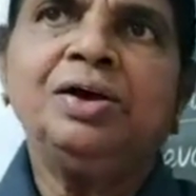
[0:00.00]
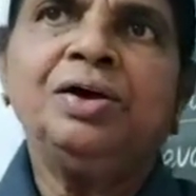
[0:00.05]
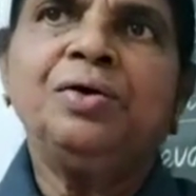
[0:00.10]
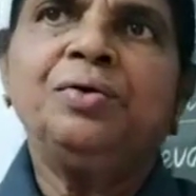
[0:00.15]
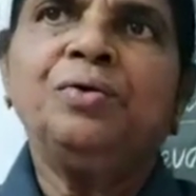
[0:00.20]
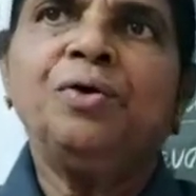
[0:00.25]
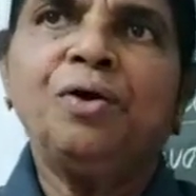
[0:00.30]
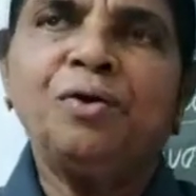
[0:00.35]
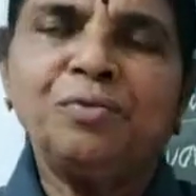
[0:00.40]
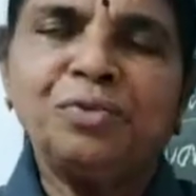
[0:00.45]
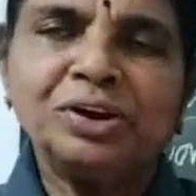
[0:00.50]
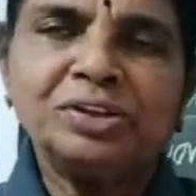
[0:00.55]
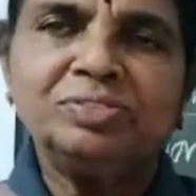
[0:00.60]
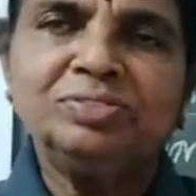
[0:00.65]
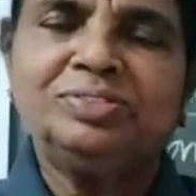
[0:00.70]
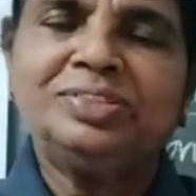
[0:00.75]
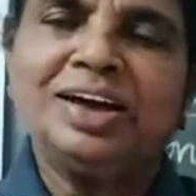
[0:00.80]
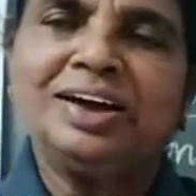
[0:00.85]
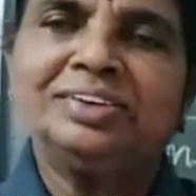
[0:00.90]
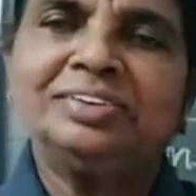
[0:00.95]
over
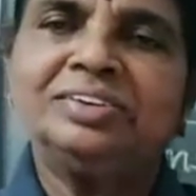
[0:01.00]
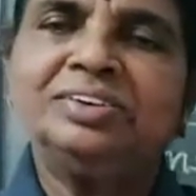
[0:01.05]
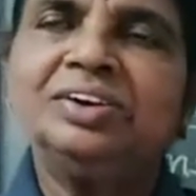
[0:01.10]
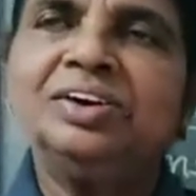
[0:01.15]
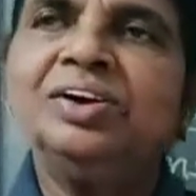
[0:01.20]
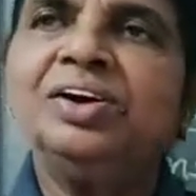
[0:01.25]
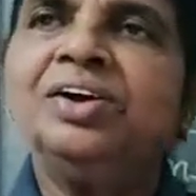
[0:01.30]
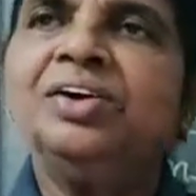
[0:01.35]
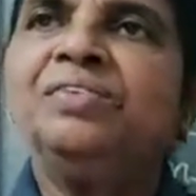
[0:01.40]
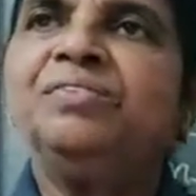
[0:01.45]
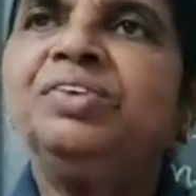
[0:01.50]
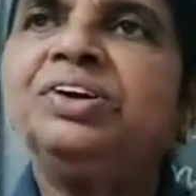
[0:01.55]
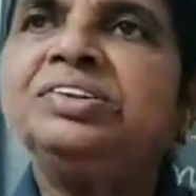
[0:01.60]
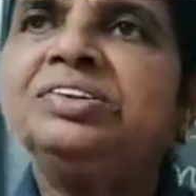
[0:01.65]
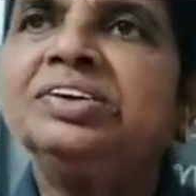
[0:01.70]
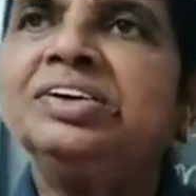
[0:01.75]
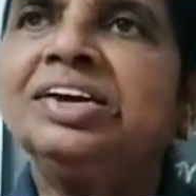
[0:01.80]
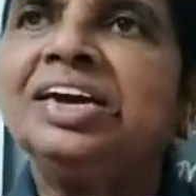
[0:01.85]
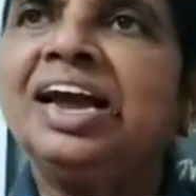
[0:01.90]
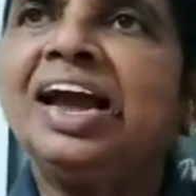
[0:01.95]
that which
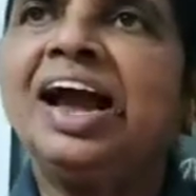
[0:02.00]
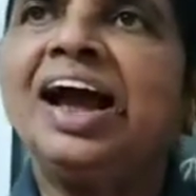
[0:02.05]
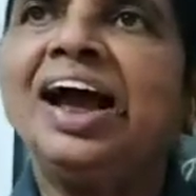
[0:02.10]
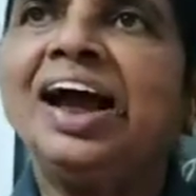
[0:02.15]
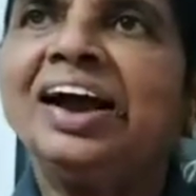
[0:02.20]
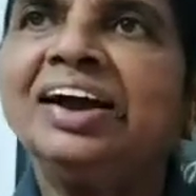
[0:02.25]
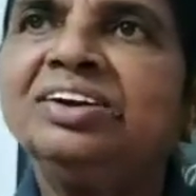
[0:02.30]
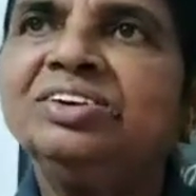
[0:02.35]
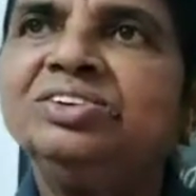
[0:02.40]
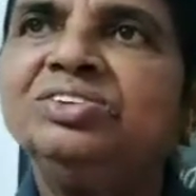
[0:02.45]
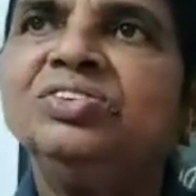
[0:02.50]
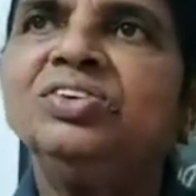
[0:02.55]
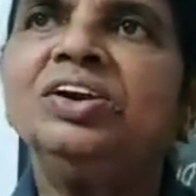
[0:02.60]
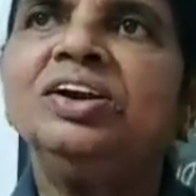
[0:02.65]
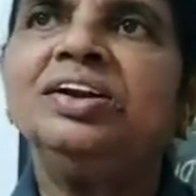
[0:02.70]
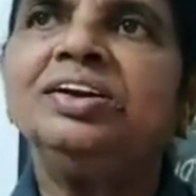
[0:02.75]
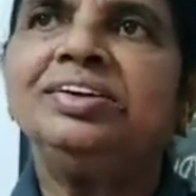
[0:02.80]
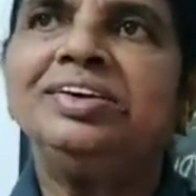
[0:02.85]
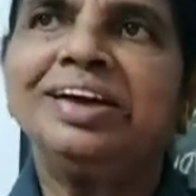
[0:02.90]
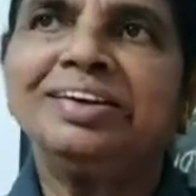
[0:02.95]
he
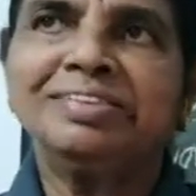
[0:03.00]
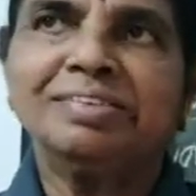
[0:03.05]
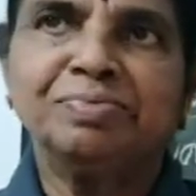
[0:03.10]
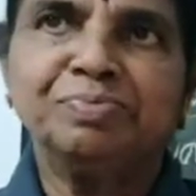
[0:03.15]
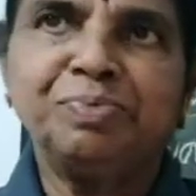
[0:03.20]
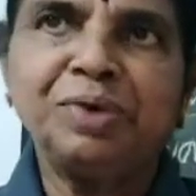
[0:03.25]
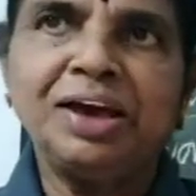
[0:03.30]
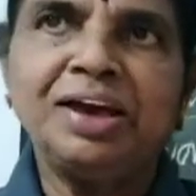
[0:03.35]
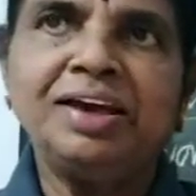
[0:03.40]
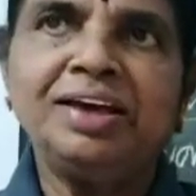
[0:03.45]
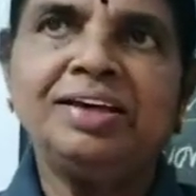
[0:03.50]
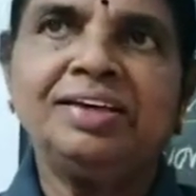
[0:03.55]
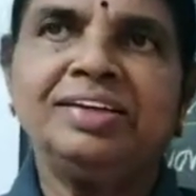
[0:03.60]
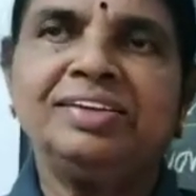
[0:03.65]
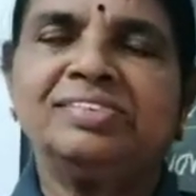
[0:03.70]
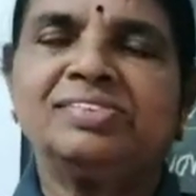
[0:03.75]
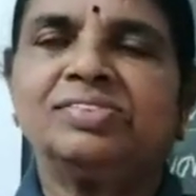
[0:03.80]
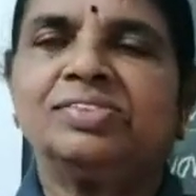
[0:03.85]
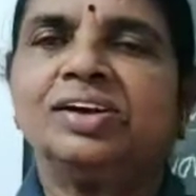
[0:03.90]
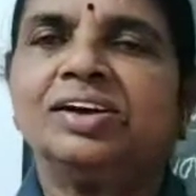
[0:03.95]
actually does pay
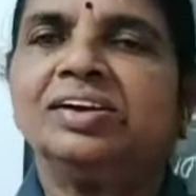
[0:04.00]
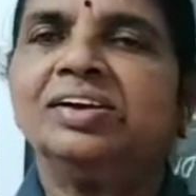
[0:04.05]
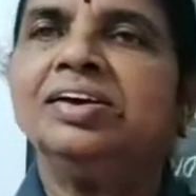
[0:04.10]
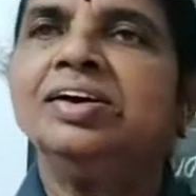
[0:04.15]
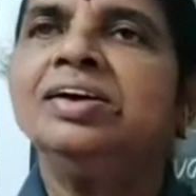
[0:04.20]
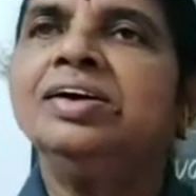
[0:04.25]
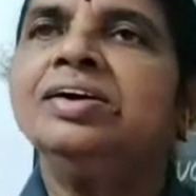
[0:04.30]
is the